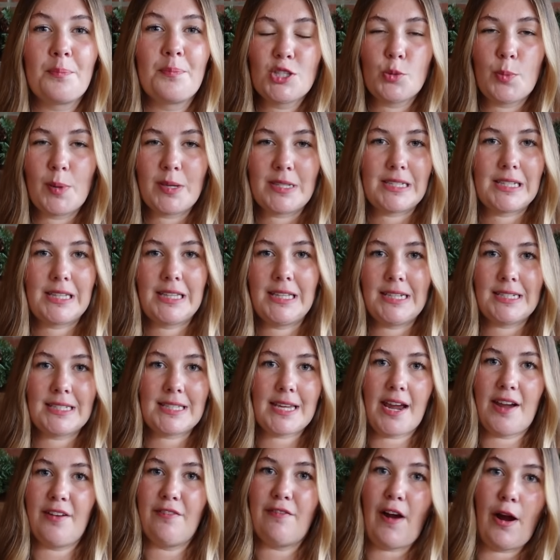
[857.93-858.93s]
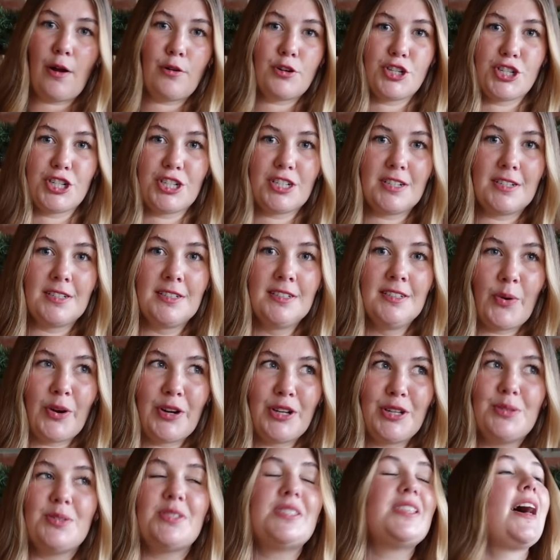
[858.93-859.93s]
So basically it's like a voucher where
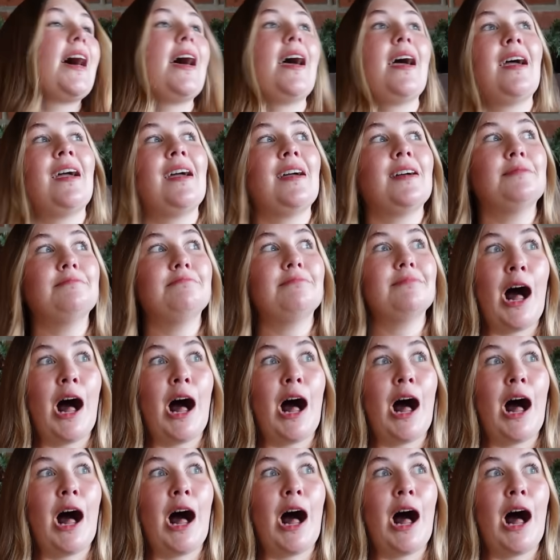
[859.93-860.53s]
you say,